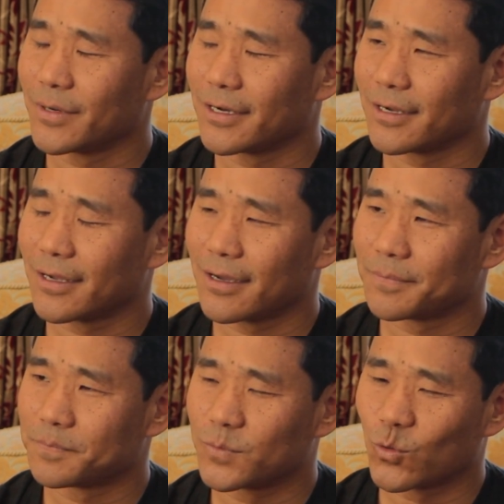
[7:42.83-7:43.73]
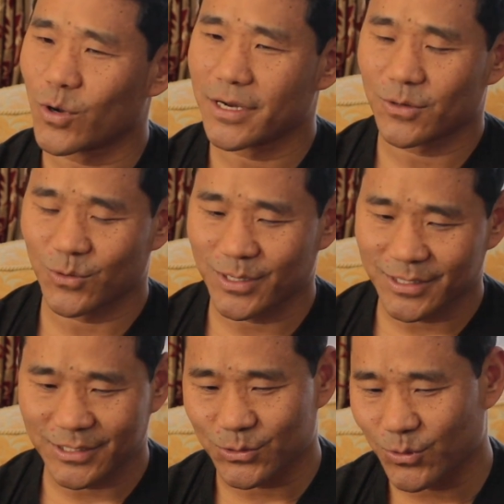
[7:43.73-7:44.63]
But
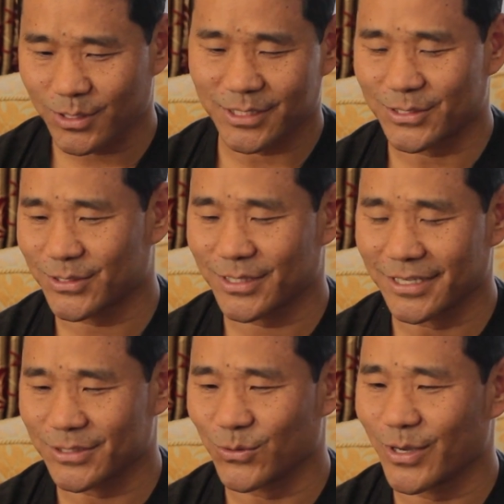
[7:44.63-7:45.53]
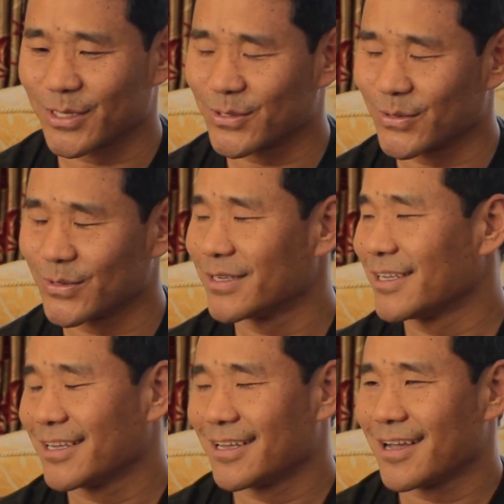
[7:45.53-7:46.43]
when this whole thing's going through,
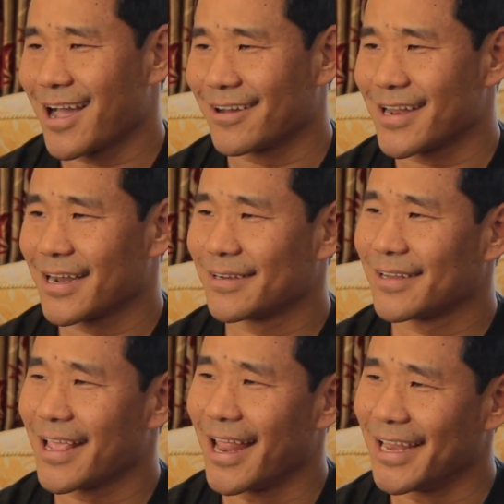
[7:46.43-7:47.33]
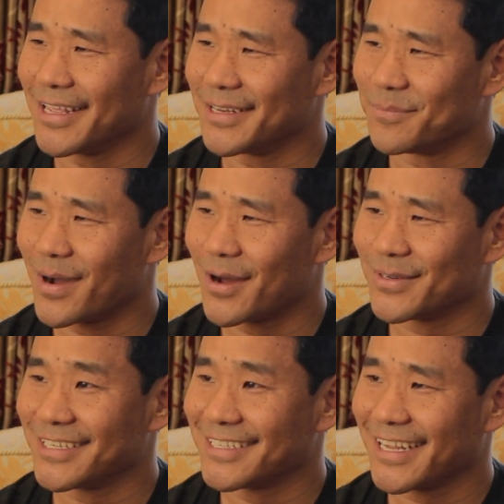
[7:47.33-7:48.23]
that heli
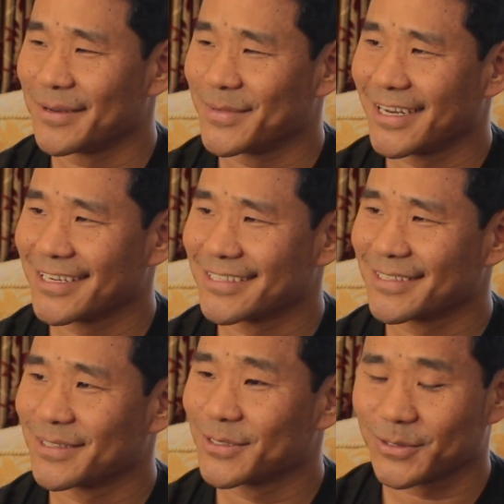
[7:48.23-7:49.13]
inbound in 10 minutes.